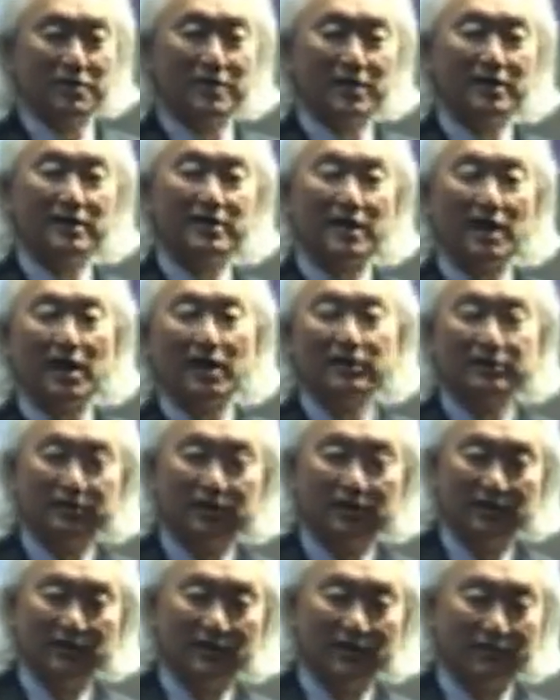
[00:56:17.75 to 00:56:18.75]
with the
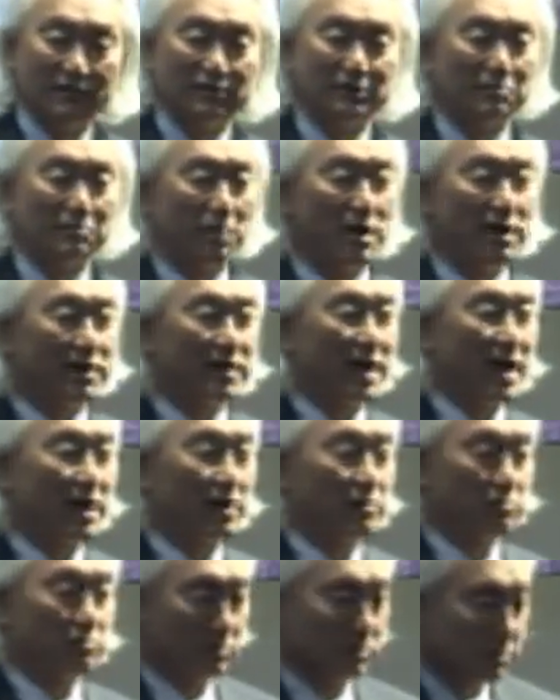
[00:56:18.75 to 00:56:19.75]
intelligence of a smart
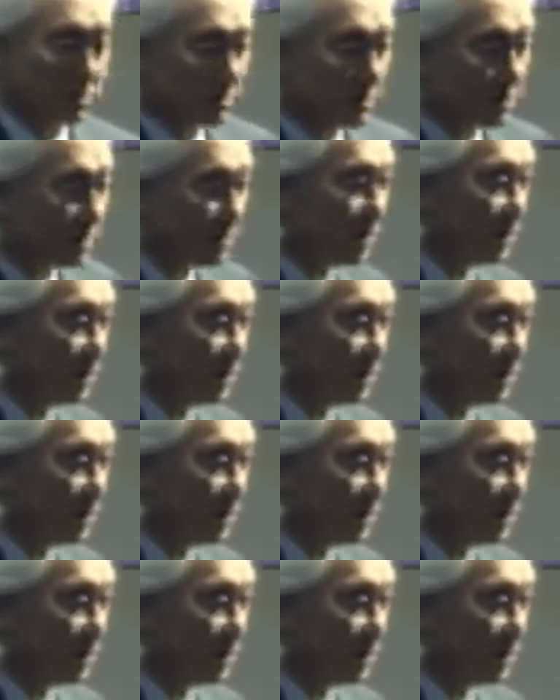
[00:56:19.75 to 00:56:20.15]
cockroach.